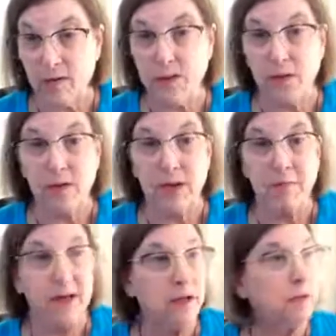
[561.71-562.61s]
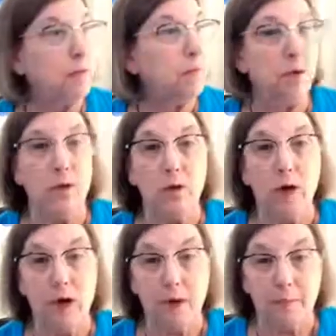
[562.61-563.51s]
So let me pull
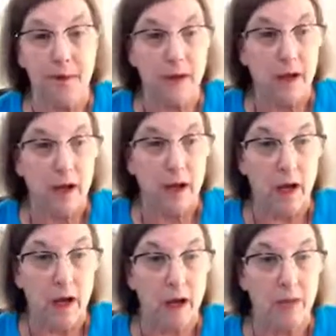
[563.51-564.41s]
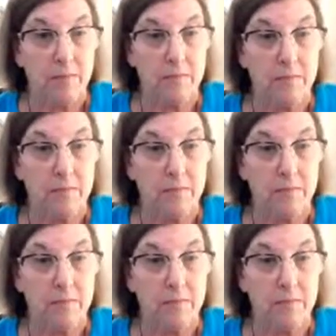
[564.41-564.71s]
up, here